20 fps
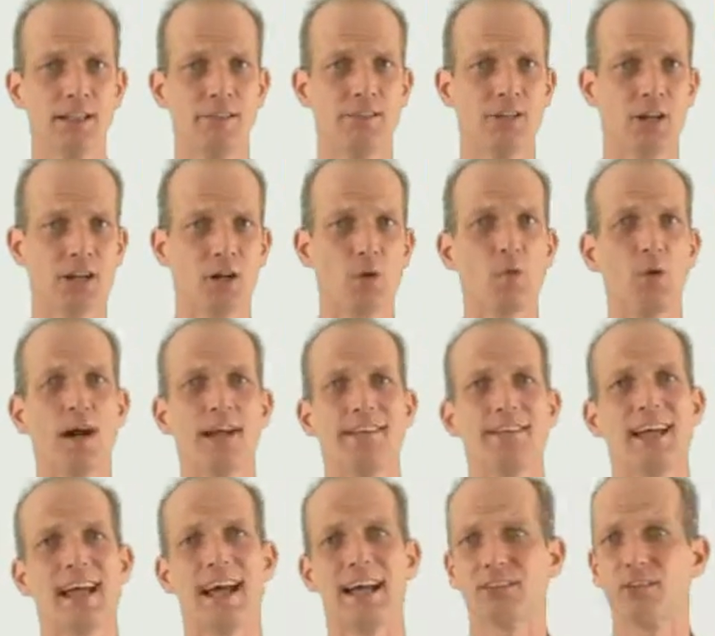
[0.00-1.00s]
They're going to want
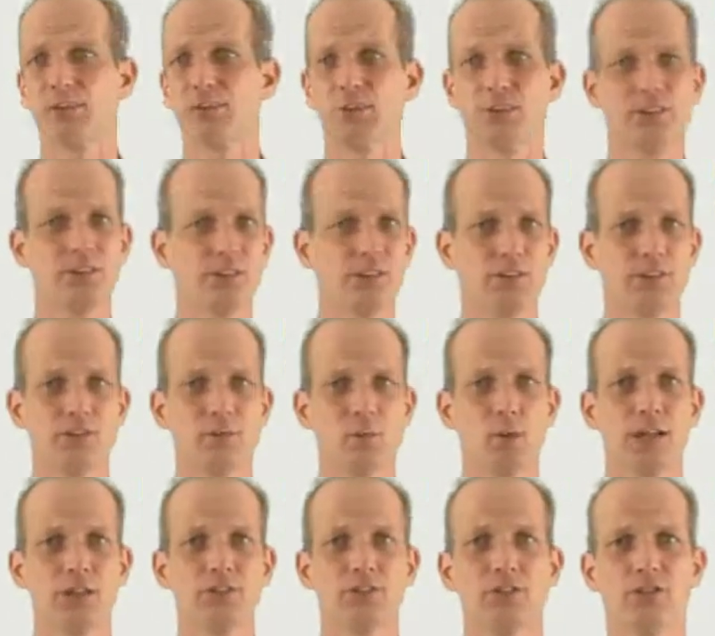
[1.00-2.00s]
to ask you a series of
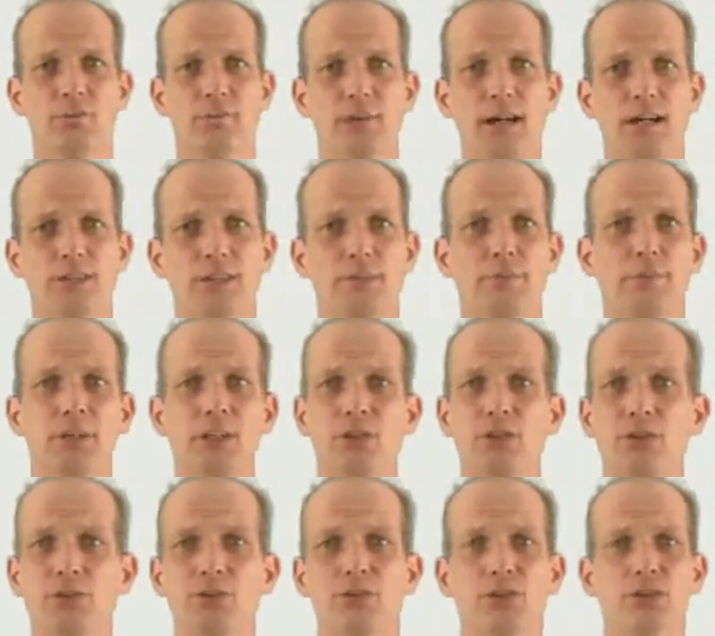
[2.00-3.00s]
questions about your
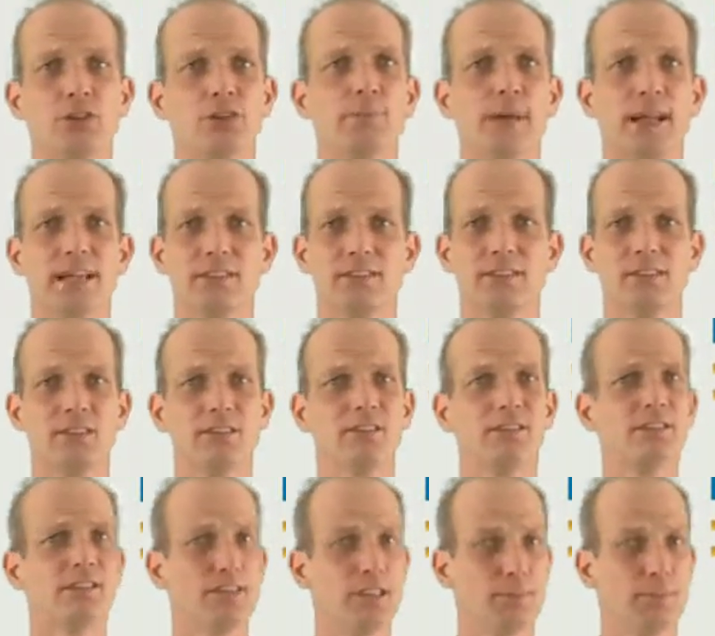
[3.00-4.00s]
bills, your
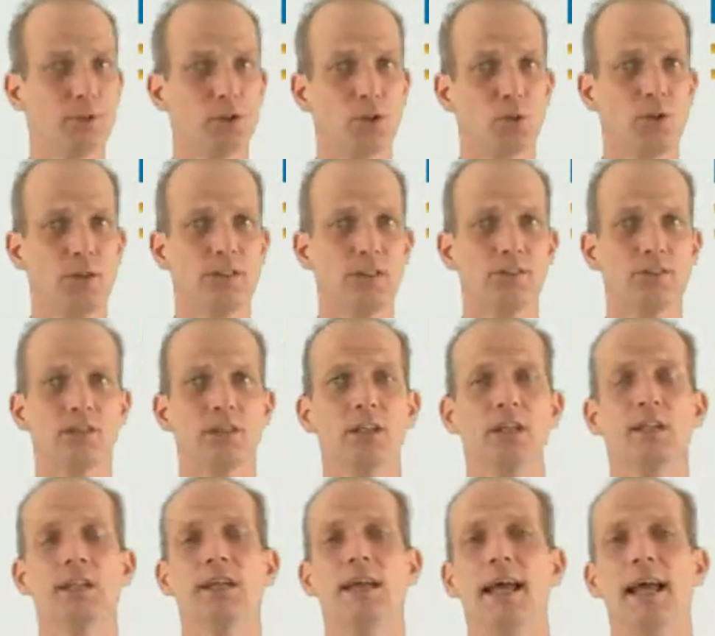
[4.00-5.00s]
expenses, the typical ones,
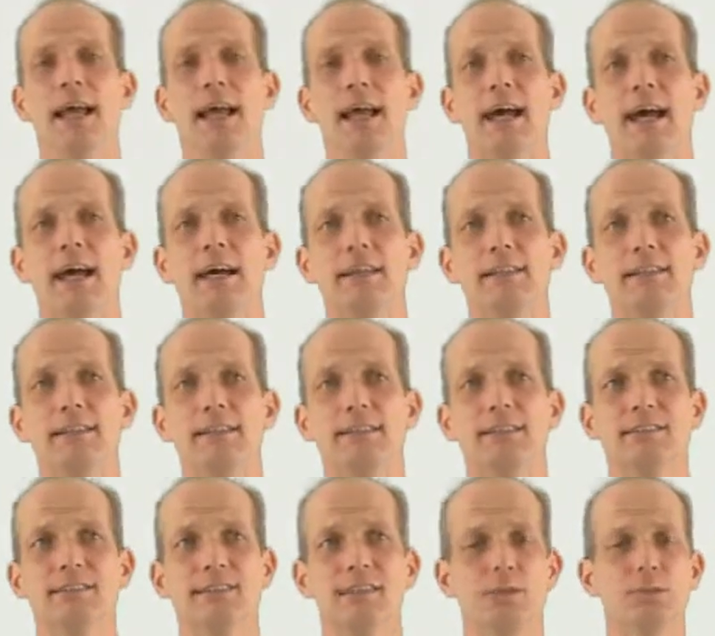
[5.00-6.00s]
and
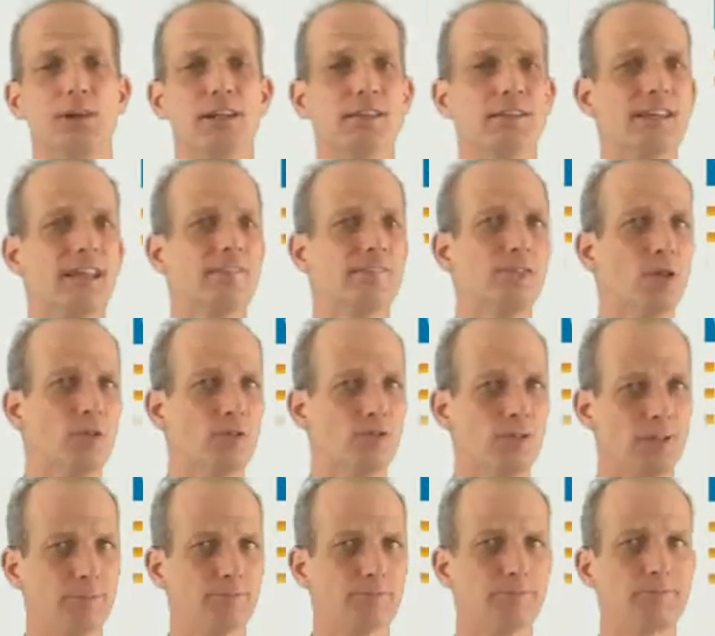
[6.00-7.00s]
see what's left
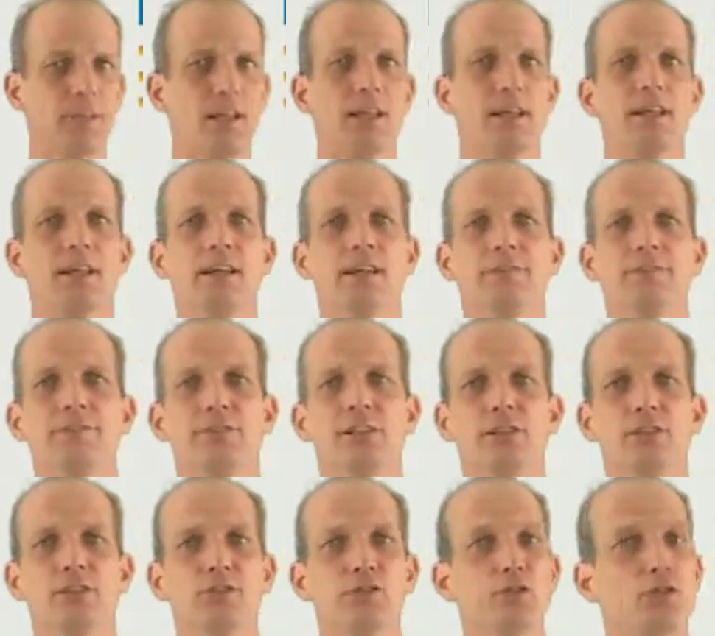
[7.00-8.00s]
over. If
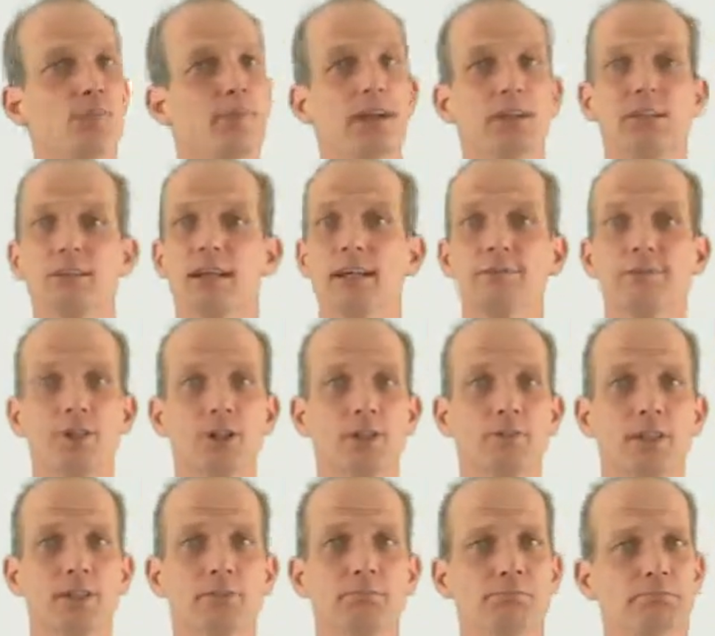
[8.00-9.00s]
there's too much left
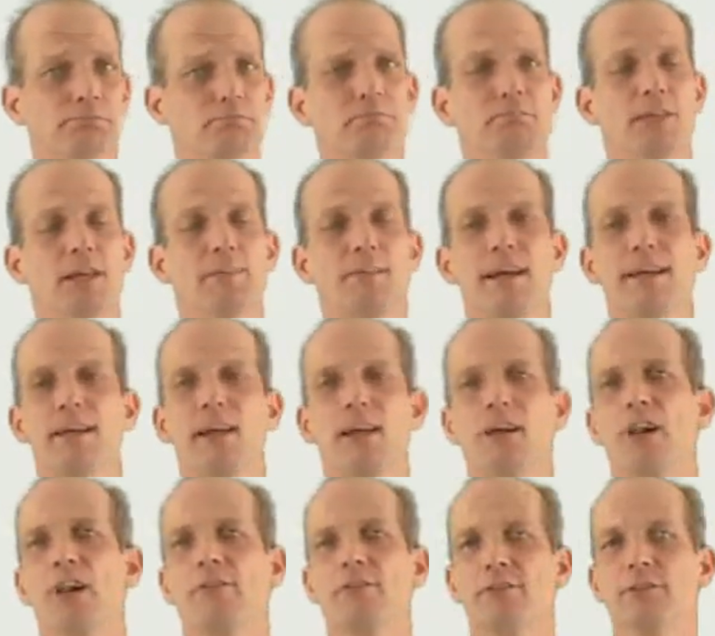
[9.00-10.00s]
over, they might
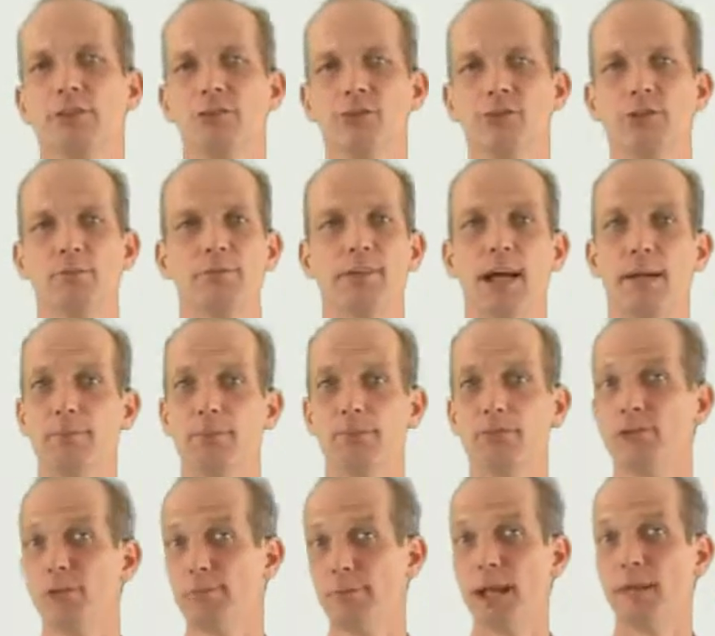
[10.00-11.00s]
not offer you some type
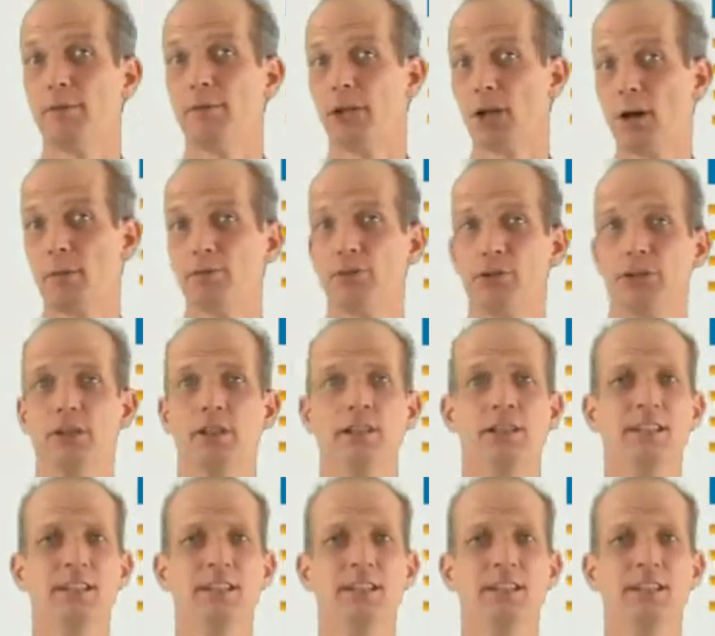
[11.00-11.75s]
of repayment option.